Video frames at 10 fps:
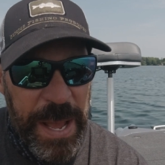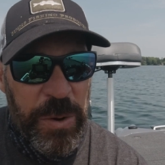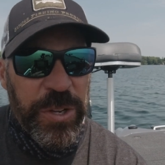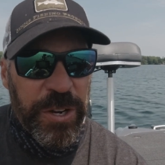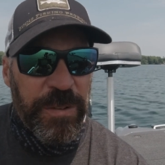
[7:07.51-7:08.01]

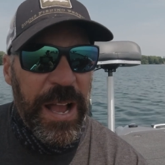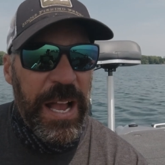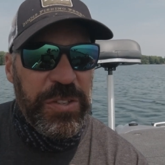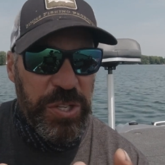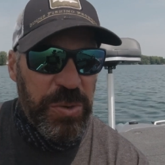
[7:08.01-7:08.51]
mount your
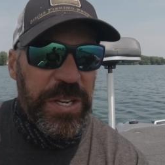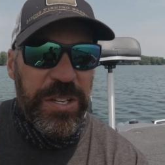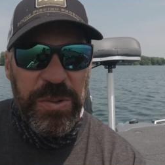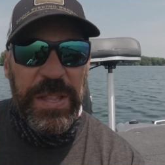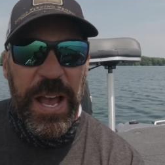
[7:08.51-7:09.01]
graphs, you
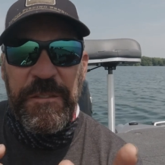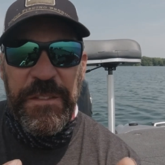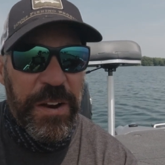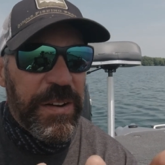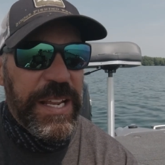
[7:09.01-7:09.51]
can do that
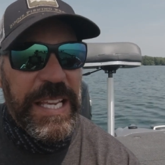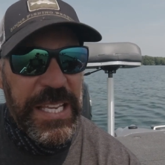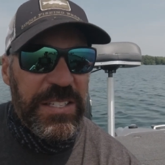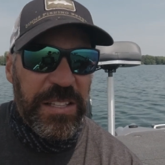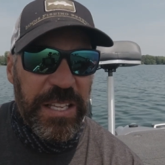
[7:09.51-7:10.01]
very
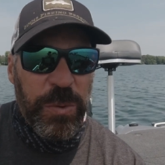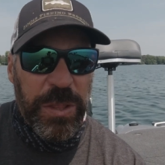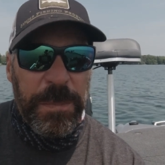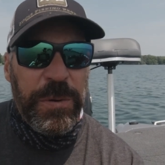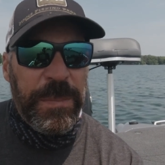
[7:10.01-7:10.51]
easily
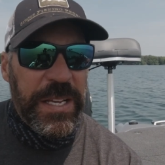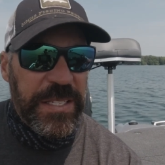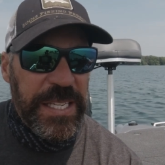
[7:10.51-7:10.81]
with the Puma